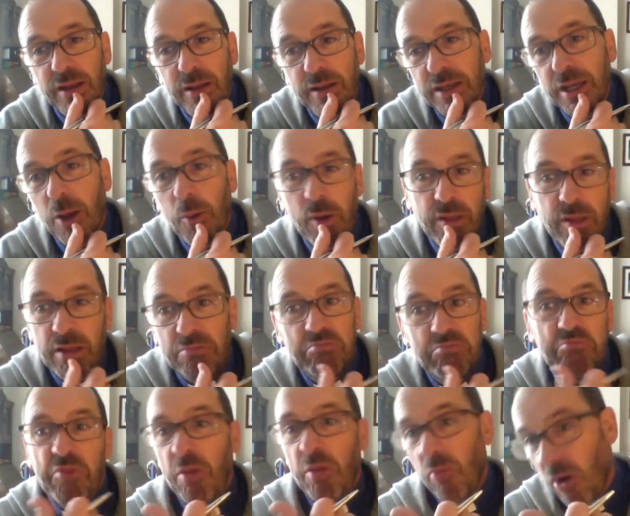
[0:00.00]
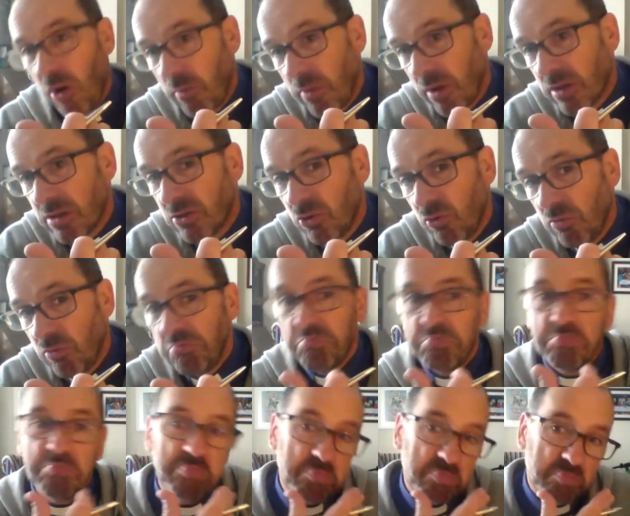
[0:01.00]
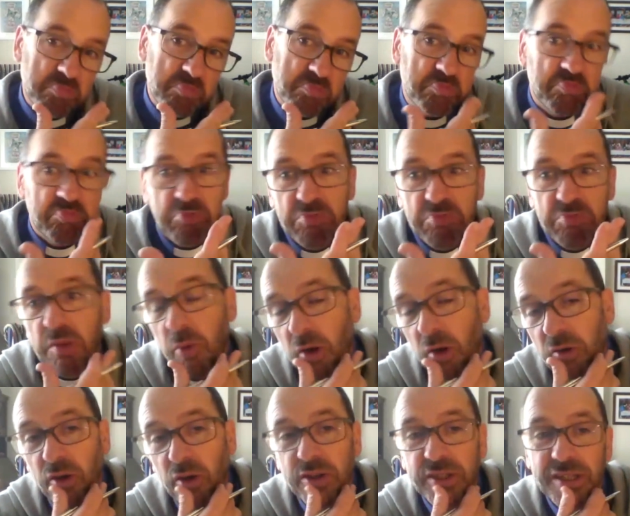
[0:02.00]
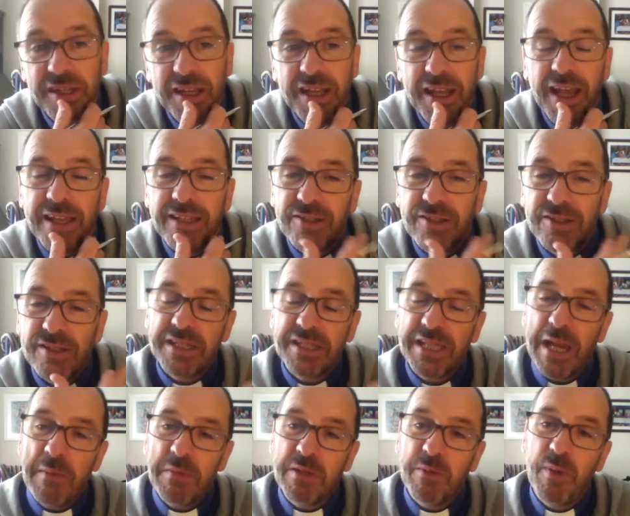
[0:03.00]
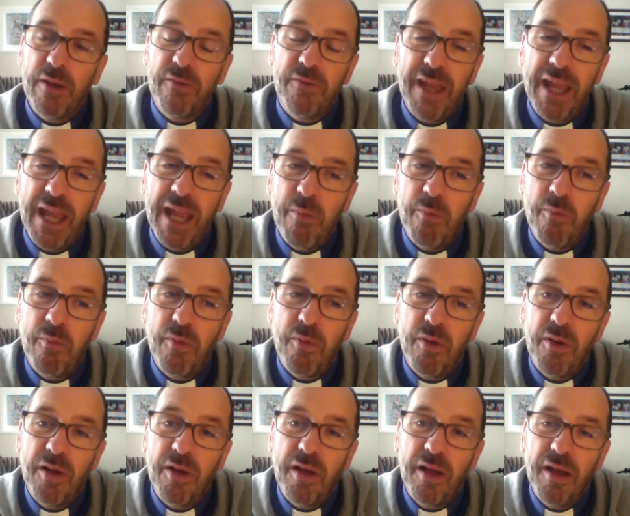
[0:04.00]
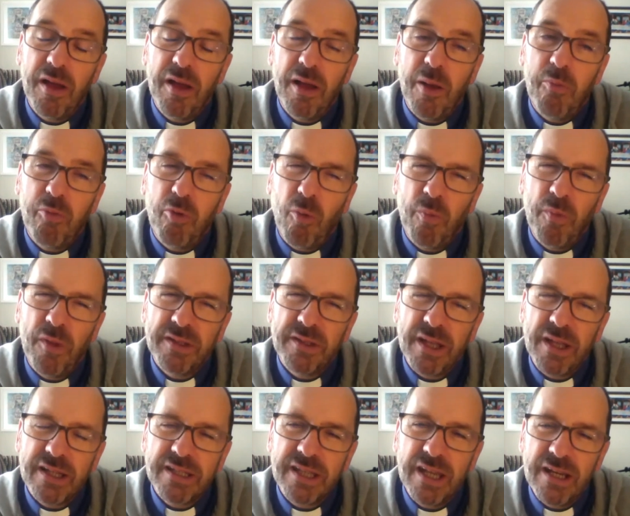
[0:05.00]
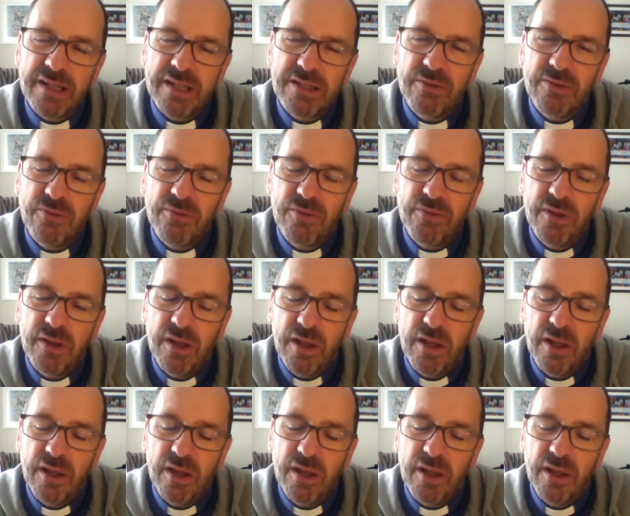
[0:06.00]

knowing that there might be a storm, there might not. It doesn't seem to be for him a problem. There's that sense of